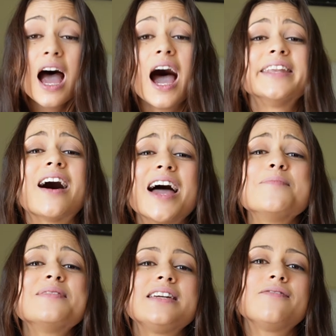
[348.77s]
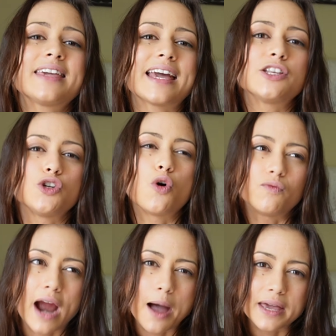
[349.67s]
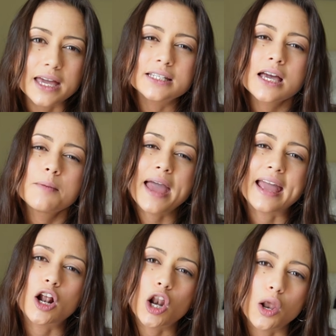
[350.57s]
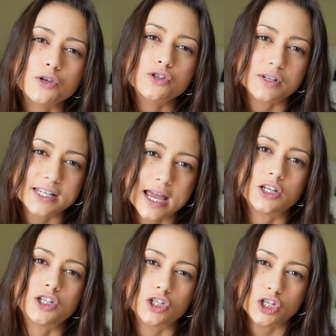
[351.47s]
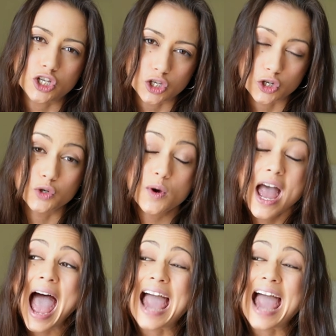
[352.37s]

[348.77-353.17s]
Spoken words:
And I believe it gets your rabbit paying closer attention to you